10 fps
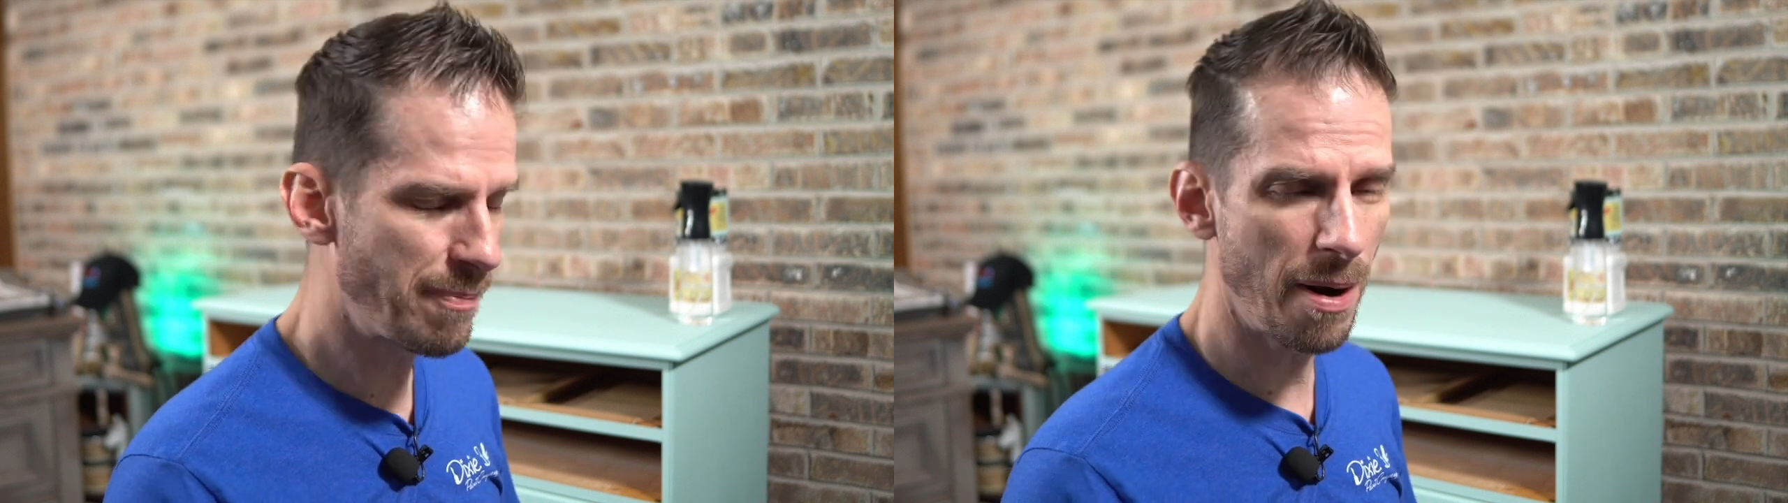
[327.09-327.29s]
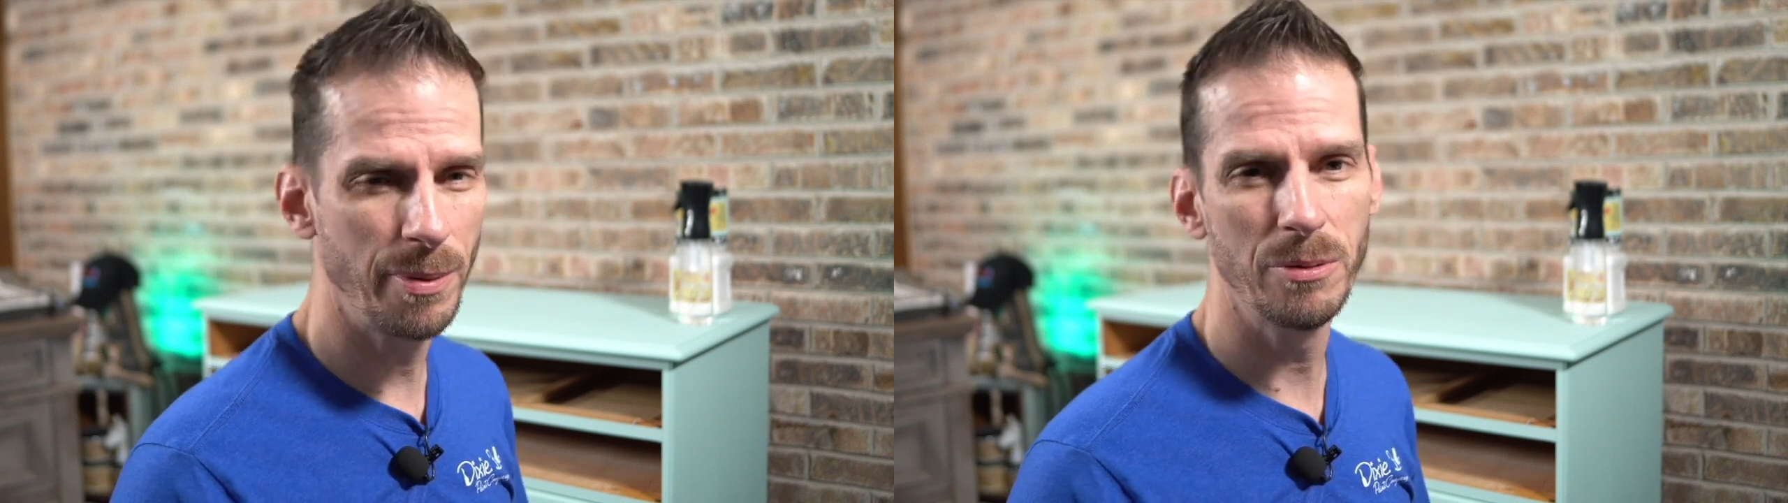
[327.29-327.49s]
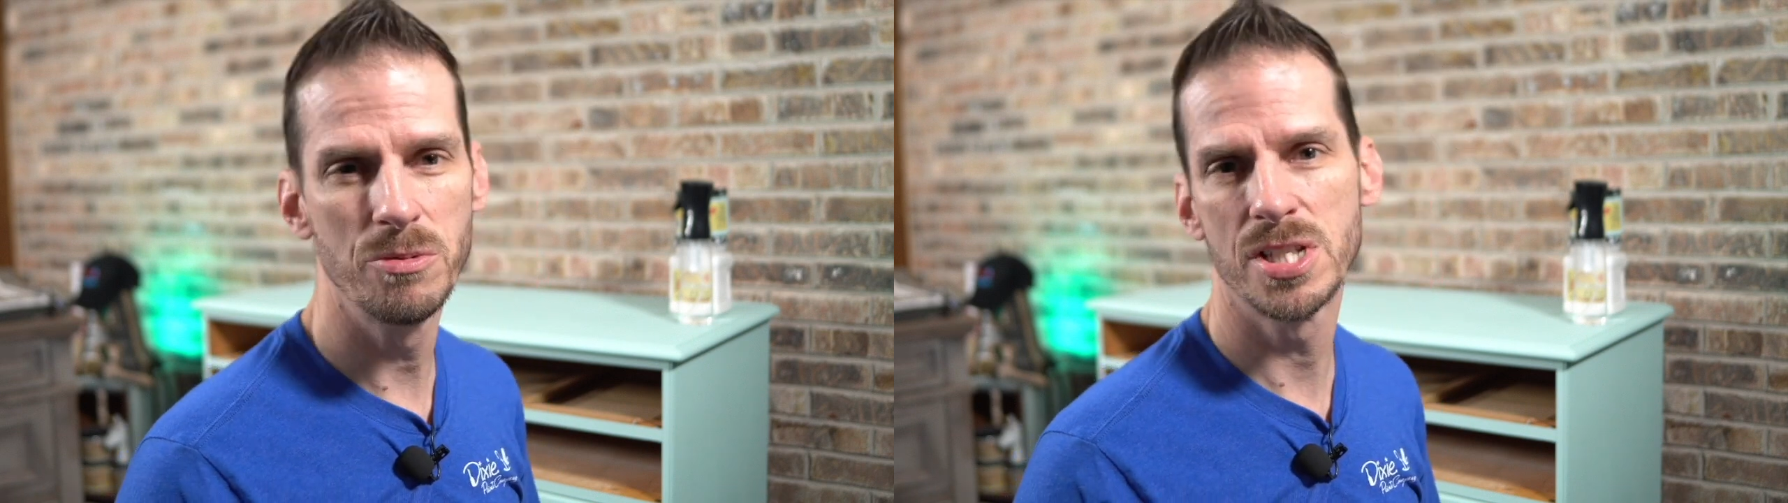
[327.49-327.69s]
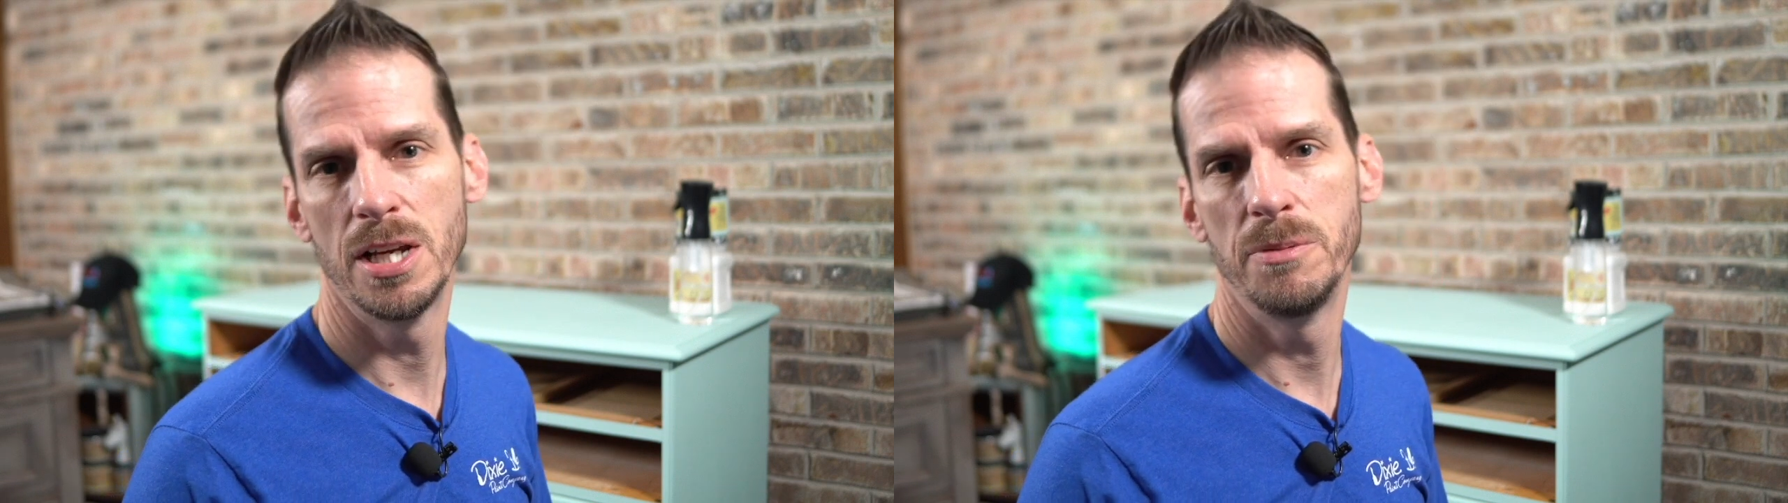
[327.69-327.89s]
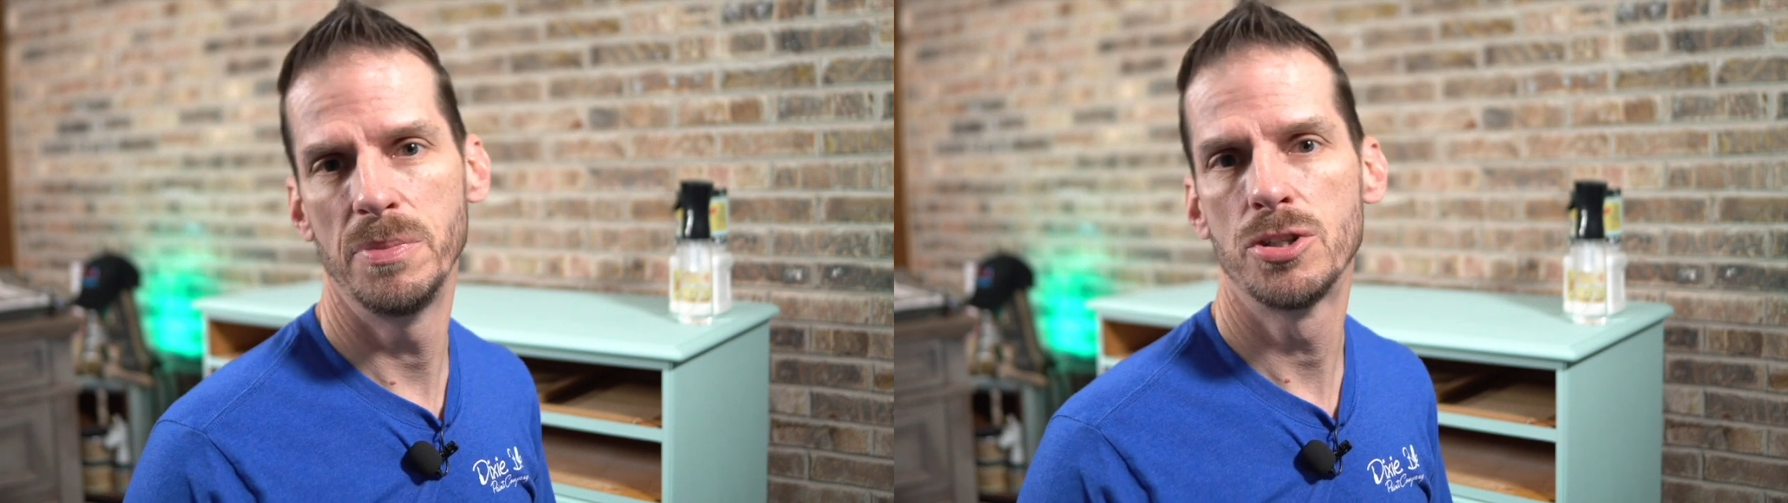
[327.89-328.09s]
I probably
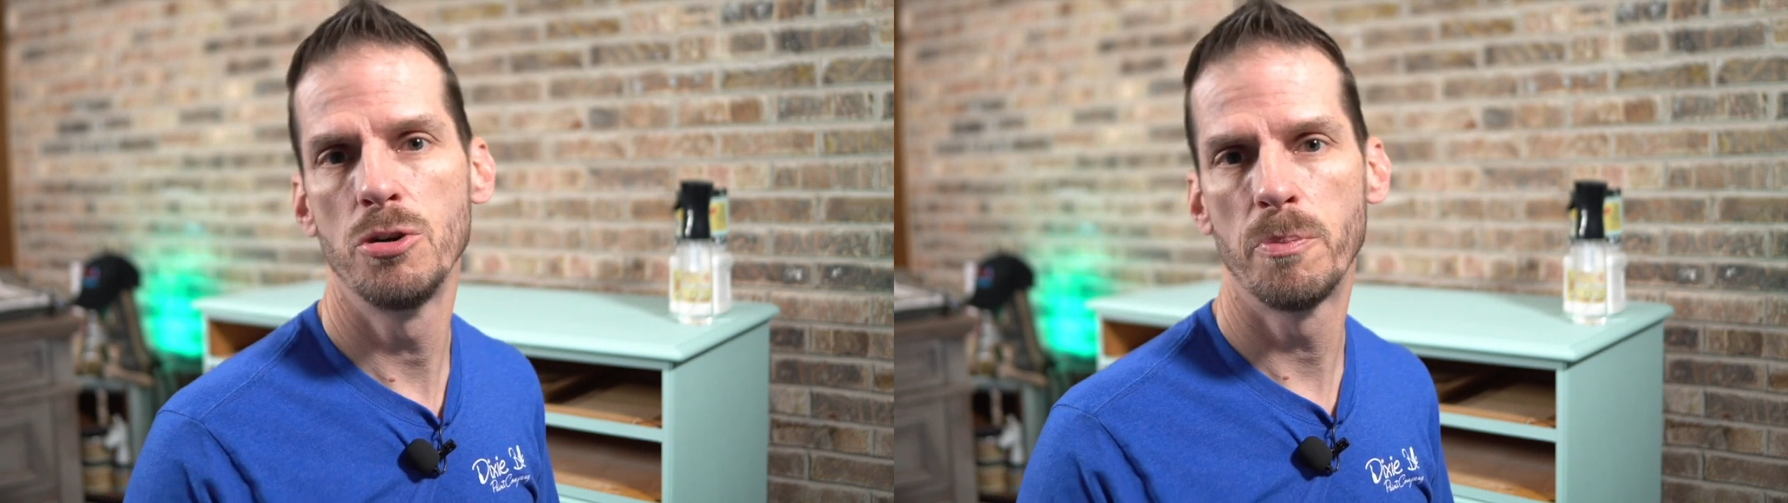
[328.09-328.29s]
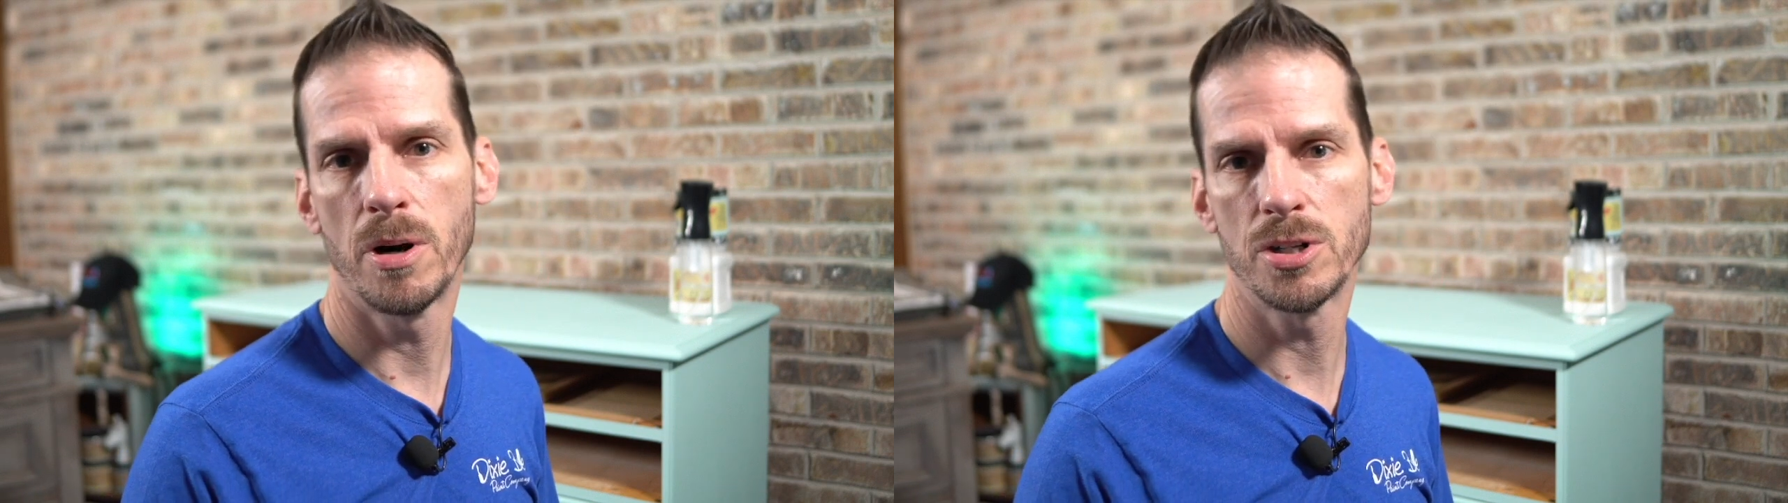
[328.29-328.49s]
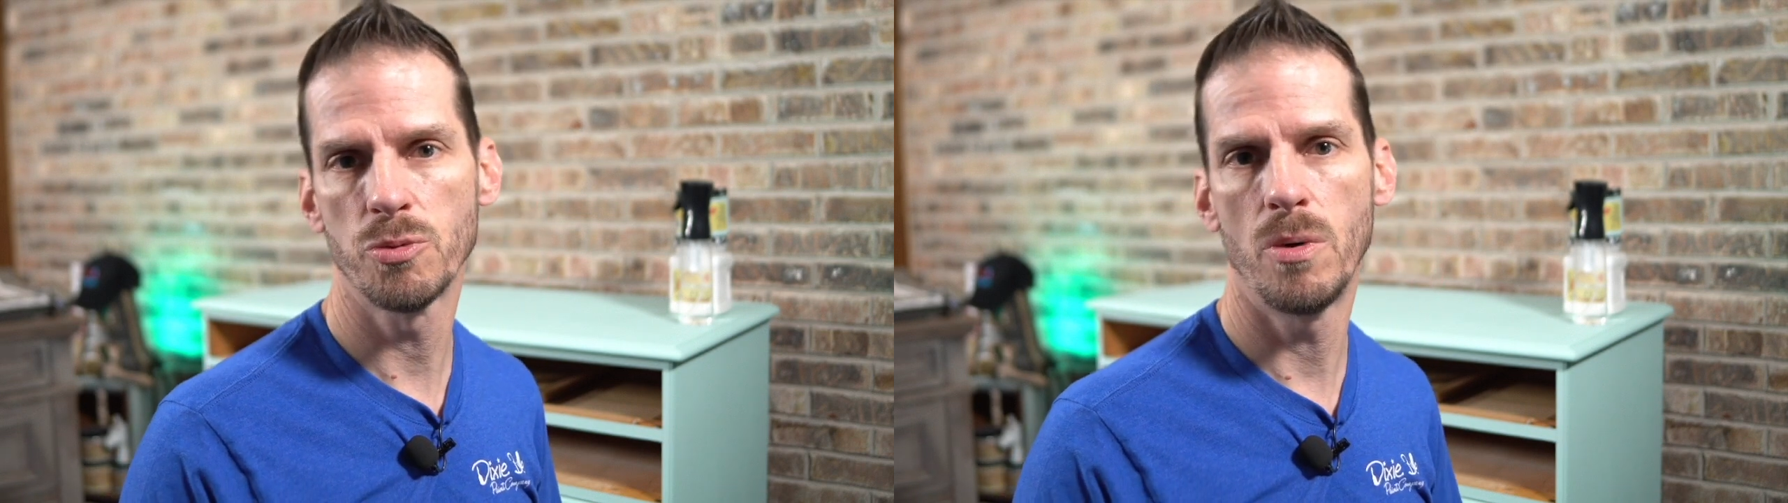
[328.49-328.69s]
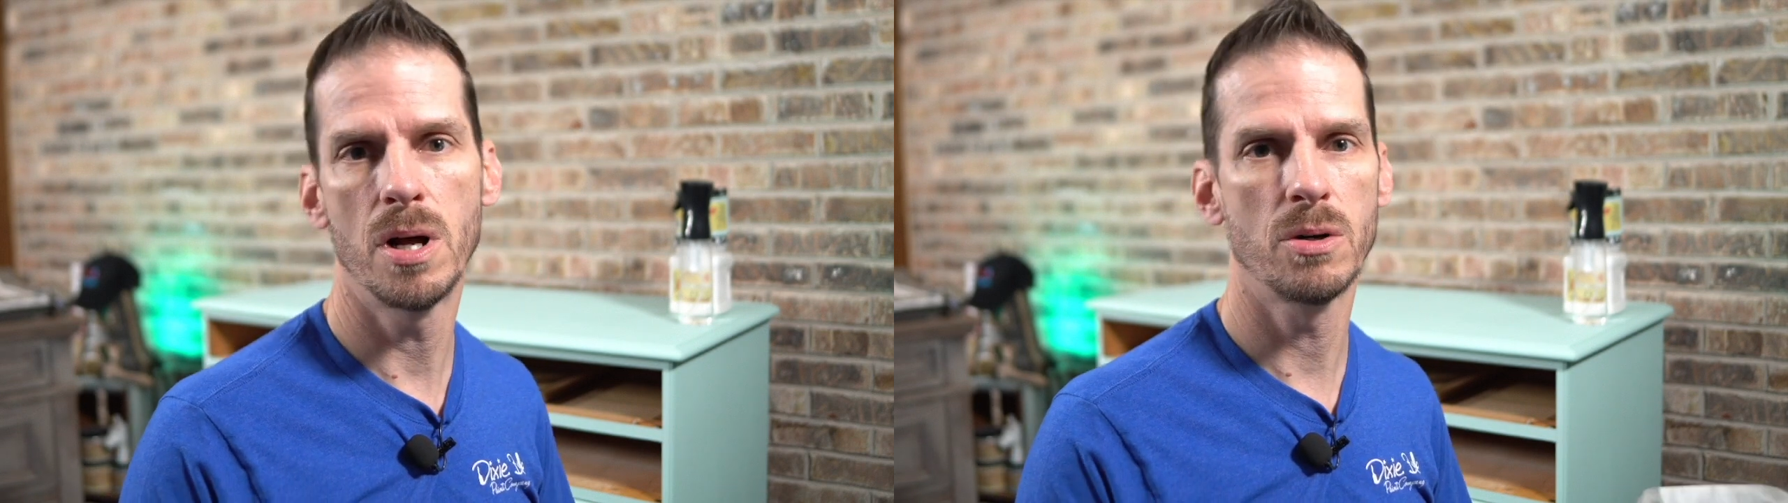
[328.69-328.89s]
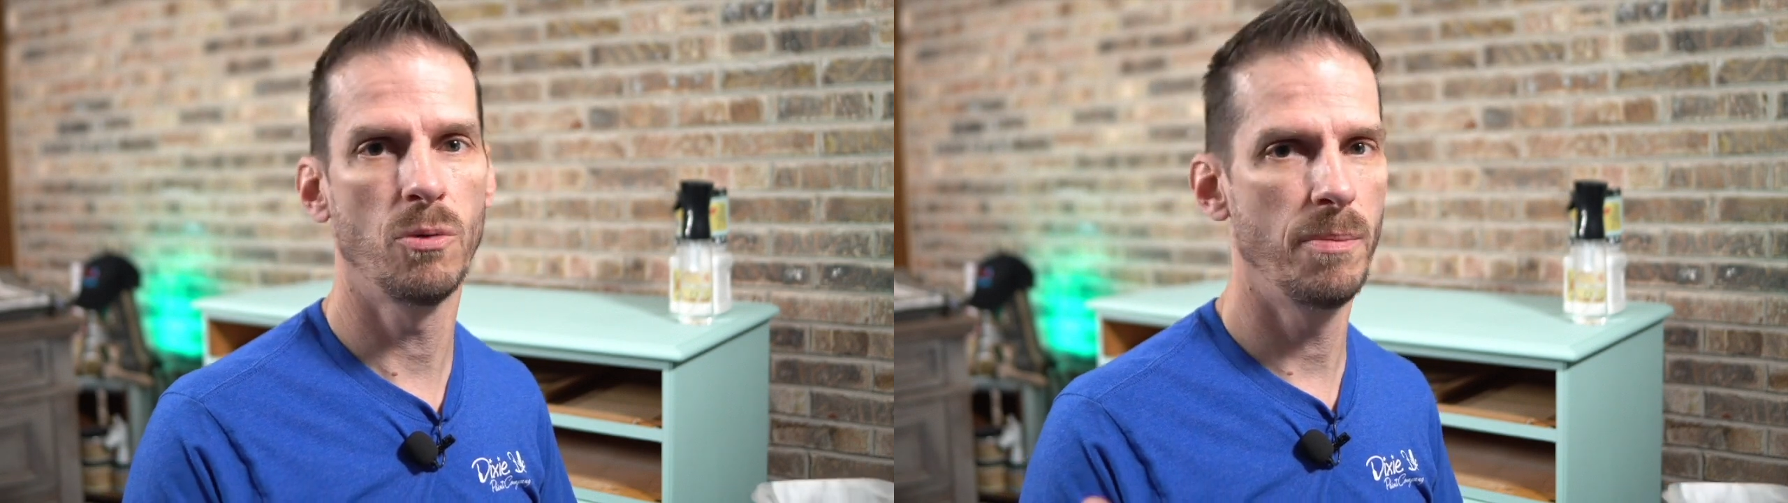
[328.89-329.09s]
would say it'd be two parts
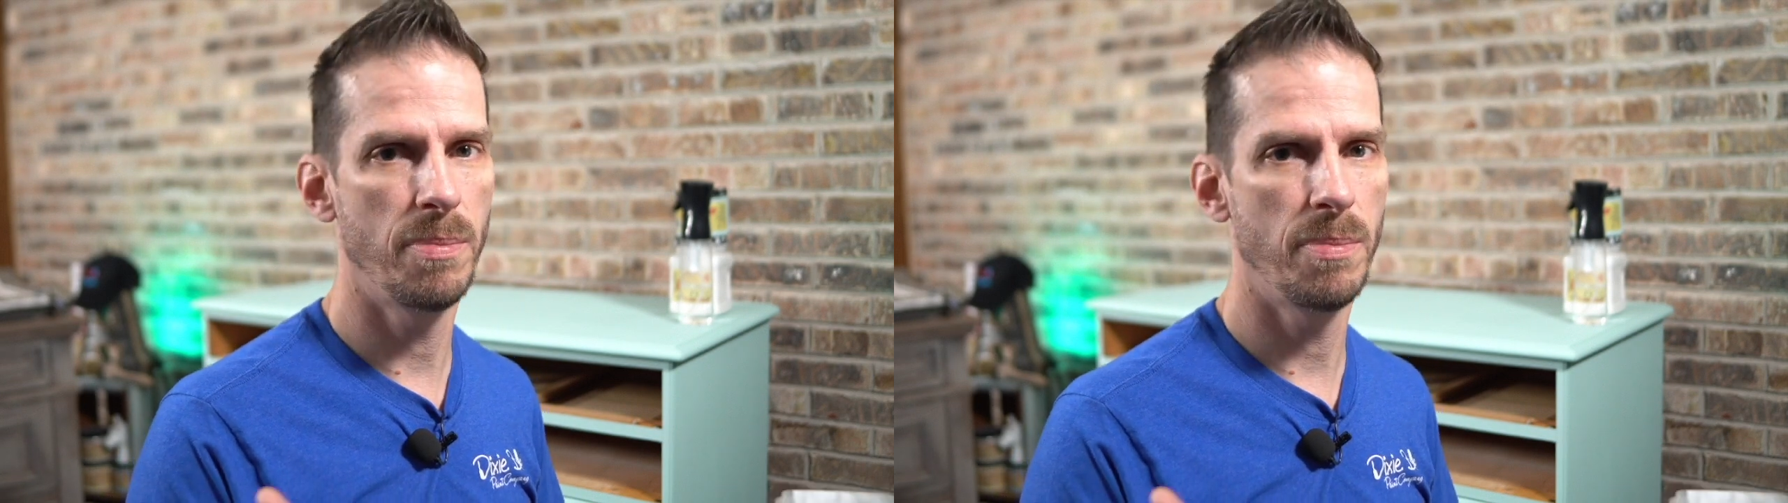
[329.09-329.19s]
water,